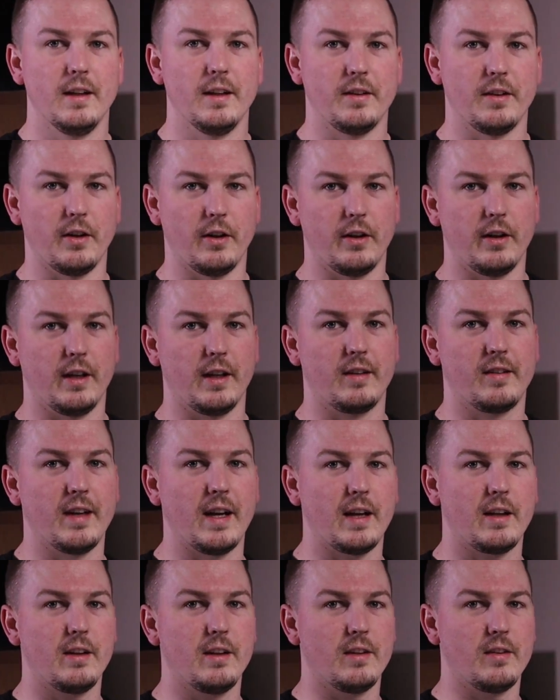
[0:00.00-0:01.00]
So
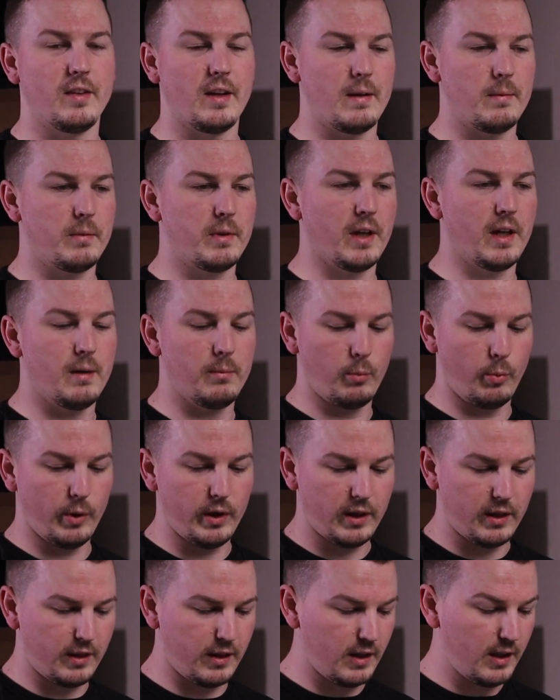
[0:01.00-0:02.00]
exactly the same tub,
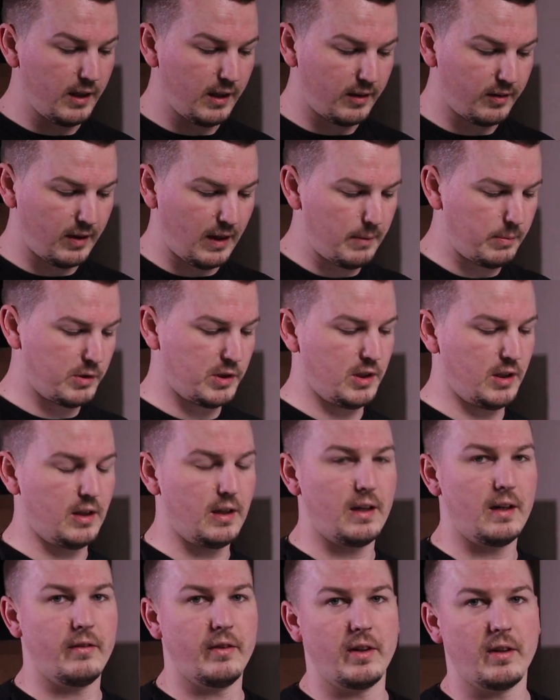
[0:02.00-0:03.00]
with the
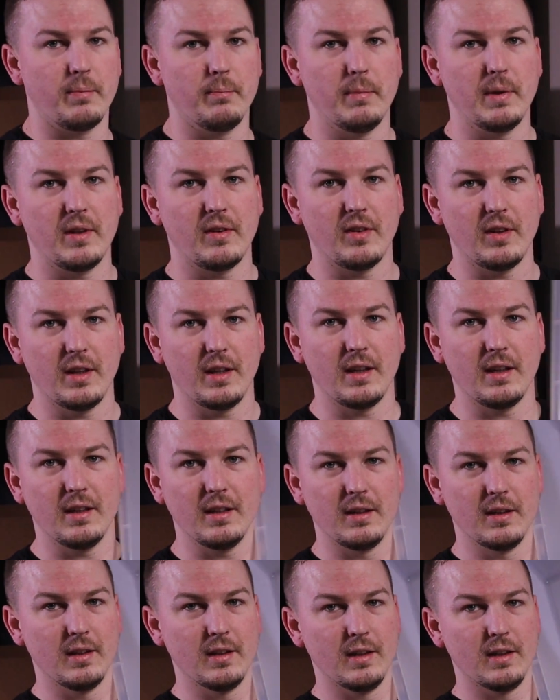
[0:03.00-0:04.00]
exception of it's missing
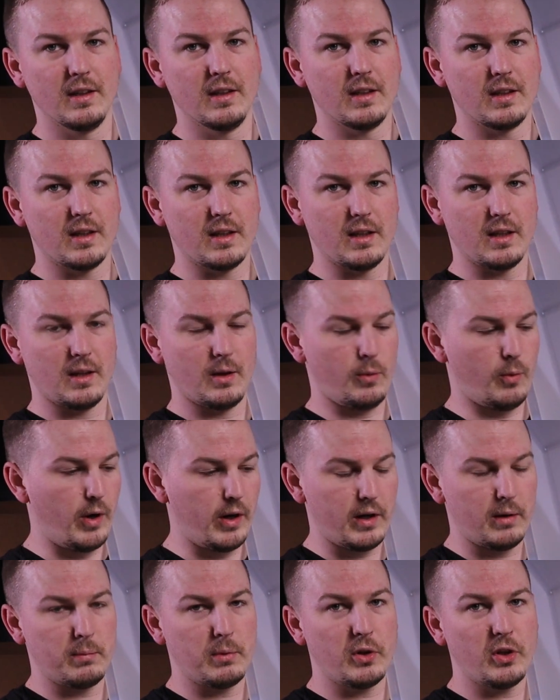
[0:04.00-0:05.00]
the
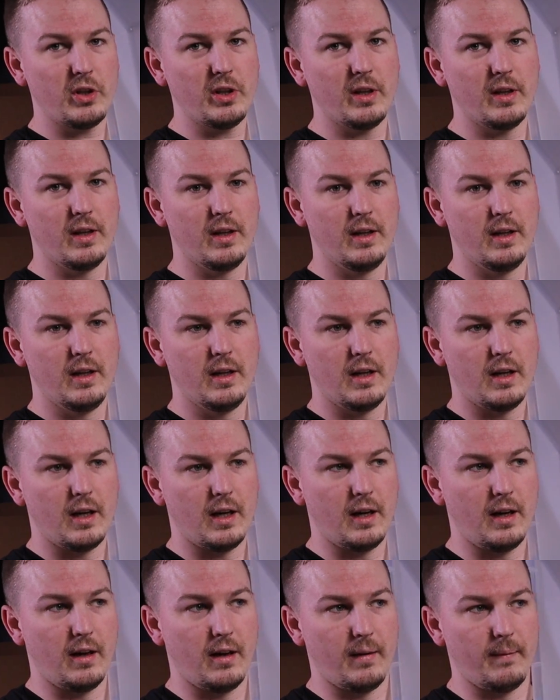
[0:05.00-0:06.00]
water bowl.
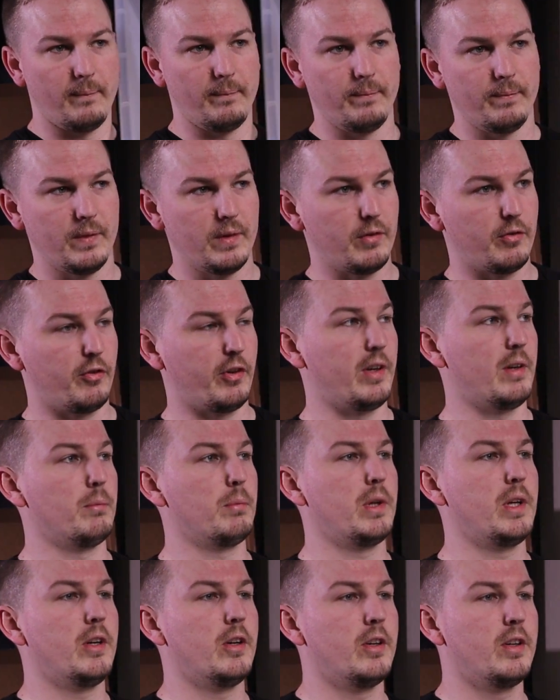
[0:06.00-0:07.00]

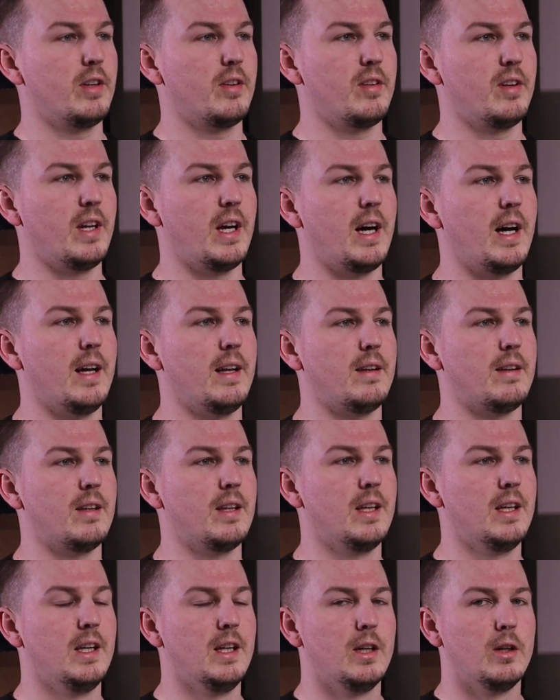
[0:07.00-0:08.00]
Freedom Breeder does not
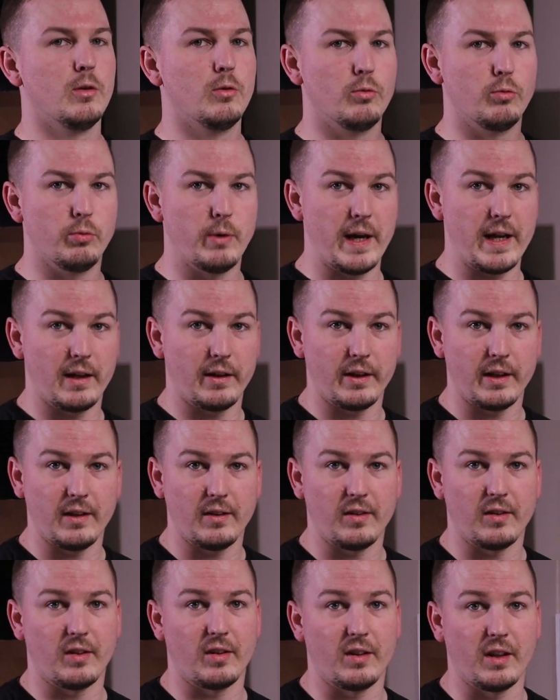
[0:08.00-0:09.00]
readily
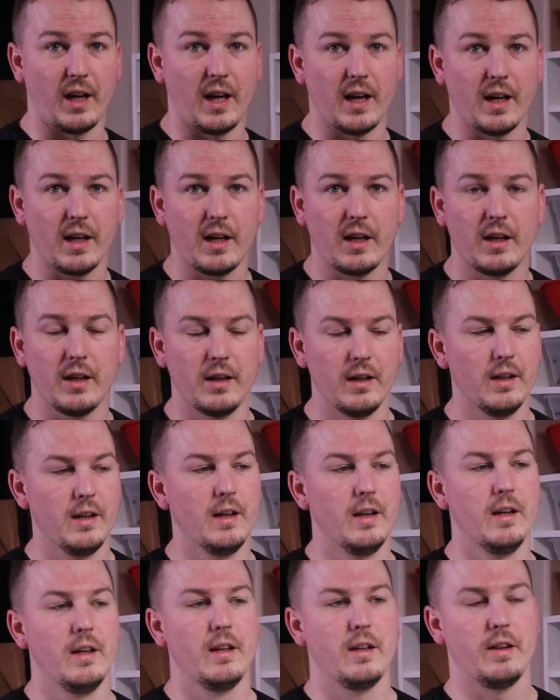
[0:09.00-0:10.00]
stock
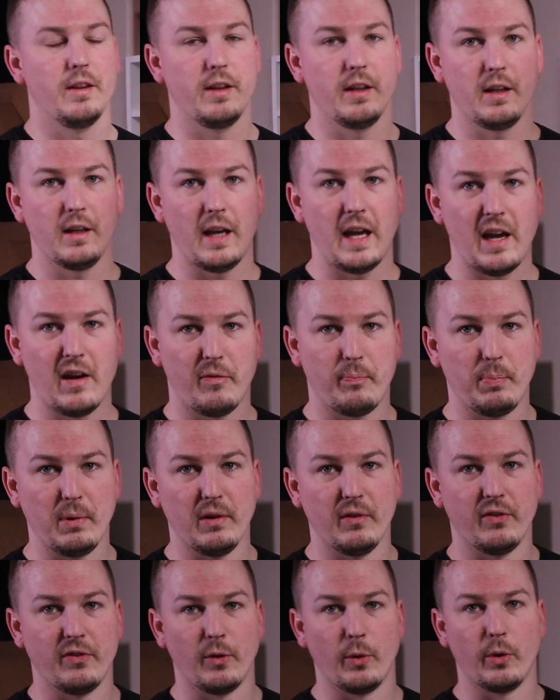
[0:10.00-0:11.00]
the
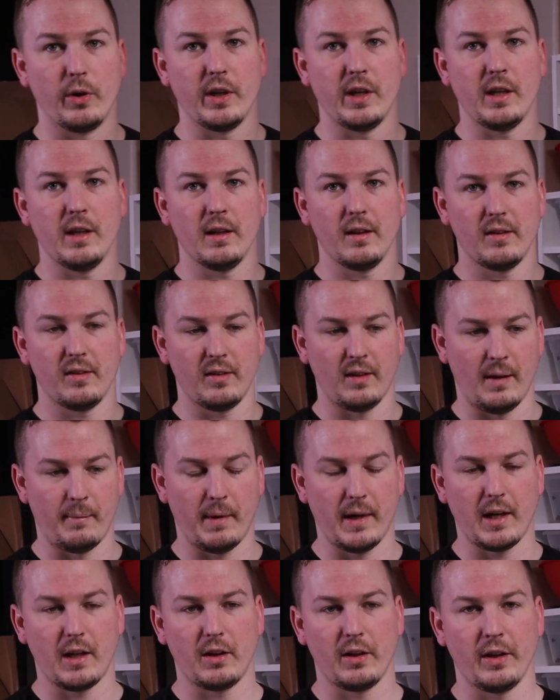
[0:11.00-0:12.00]
FB40
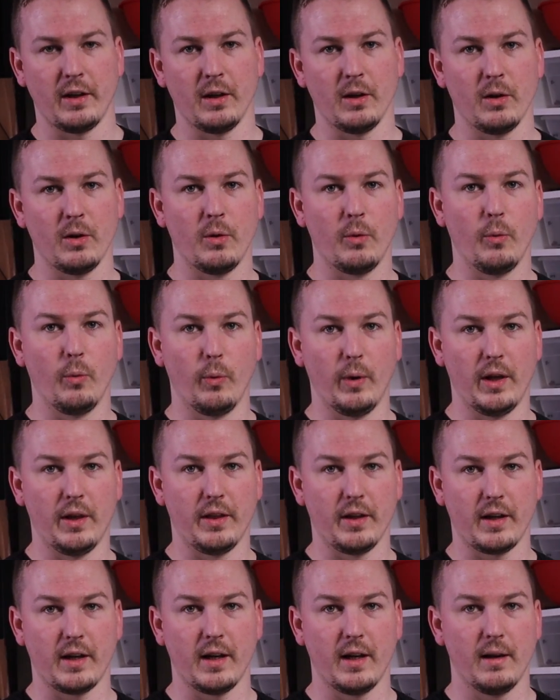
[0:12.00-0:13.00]
Semi Clear
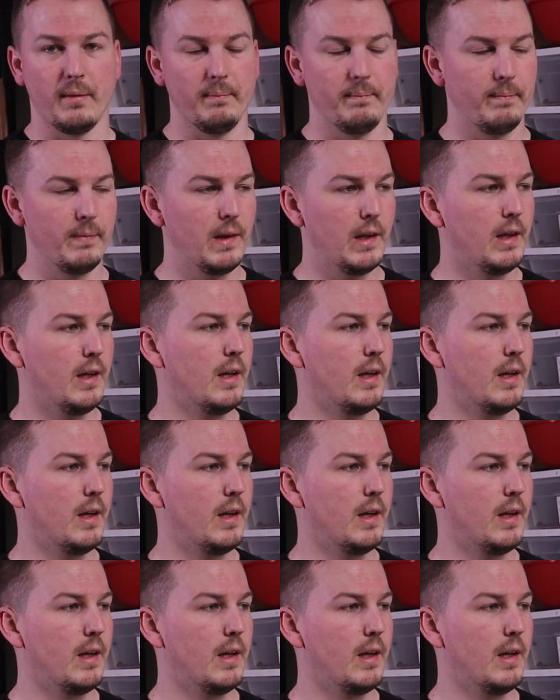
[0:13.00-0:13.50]
with a cup.